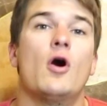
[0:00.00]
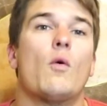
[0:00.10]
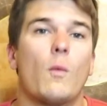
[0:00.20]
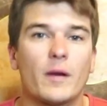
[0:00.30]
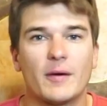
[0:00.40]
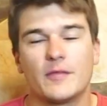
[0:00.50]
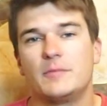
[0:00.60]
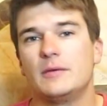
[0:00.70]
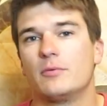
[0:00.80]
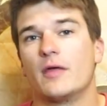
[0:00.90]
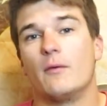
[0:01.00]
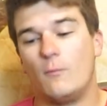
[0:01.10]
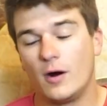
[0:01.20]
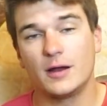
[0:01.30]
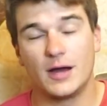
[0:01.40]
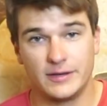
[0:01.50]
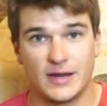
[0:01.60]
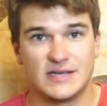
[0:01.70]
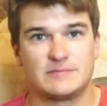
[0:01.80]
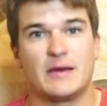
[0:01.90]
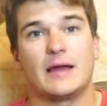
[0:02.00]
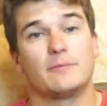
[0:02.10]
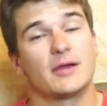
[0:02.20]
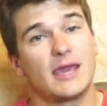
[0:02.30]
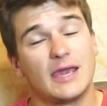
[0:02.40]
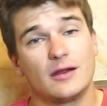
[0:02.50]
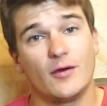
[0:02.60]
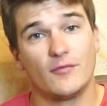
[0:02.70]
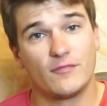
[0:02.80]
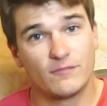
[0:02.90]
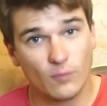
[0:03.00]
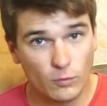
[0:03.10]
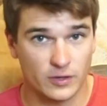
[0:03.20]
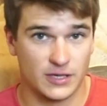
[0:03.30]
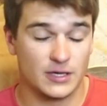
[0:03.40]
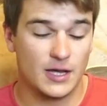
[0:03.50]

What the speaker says: What about the people that want a nice bag but can't afford it?